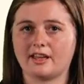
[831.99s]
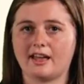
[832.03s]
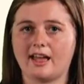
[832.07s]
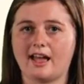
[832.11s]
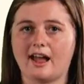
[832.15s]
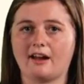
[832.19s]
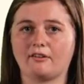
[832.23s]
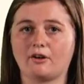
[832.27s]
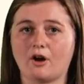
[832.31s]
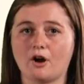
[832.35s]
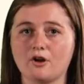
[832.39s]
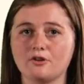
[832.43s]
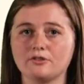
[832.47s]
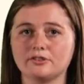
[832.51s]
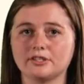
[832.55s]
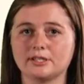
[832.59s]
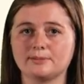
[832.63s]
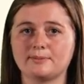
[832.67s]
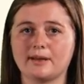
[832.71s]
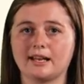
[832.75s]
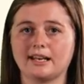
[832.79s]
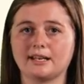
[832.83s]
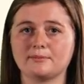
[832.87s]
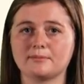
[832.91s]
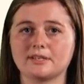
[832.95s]
our own
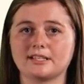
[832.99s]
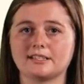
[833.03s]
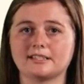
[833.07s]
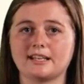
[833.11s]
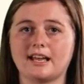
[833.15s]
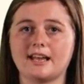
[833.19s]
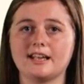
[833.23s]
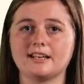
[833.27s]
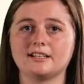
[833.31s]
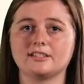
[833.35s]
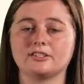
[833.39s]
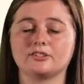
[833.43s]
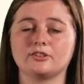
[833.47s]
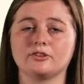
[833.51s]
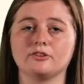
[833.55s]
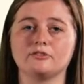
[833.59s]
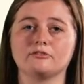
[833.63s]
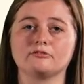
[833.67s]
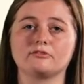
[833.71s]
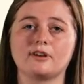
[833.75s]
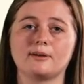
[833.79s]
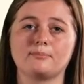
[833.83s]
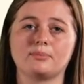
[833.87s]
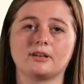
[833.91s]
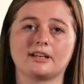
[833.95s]
spelling mistakes to
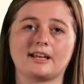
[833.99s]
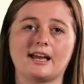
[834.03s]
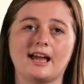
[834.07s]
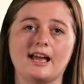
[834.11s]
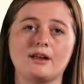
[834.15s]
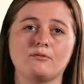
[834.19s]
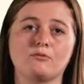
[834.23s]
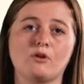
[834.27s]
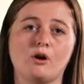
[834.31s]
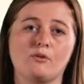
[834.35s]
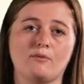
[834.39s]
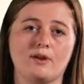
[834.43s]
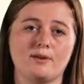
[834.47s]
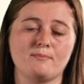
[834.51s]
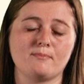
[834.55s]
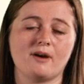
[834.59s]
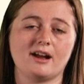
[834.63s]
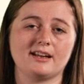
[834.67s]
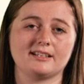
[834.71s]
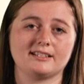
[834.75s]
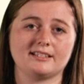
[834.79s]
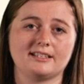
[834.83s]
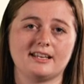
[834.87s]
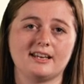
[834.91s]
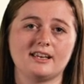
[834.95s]
replicate what we
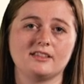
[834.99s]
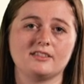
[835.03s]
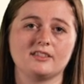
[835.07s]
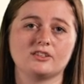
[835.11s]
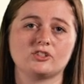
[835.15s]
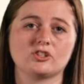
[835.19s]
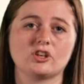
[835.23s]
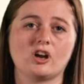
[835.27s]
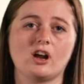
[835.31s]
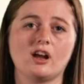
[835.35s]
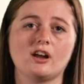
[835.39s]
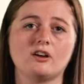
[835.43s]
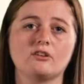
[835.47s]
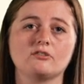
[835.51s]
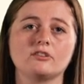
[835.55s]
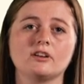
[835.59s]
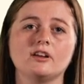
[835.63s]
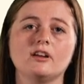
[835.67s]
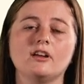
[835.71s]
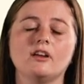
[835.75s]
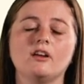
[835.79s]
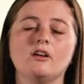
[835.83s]
might see in the child,